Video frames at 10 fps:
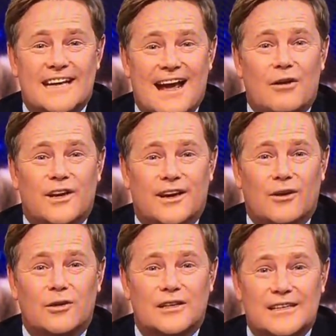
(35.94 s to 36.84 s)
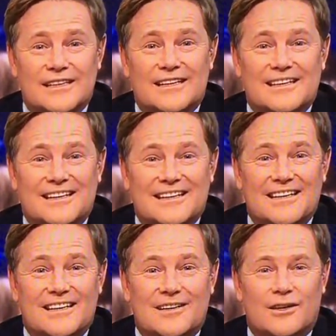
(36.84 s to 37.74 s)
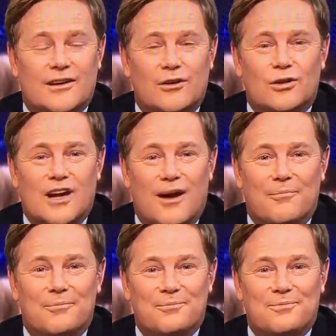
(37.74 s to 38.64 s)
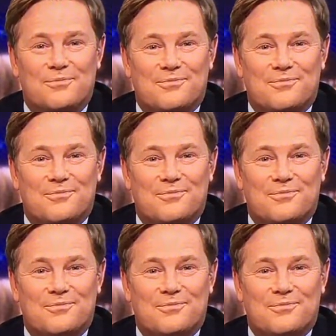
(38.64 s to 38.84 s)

now, you know. You can all come. Yeah.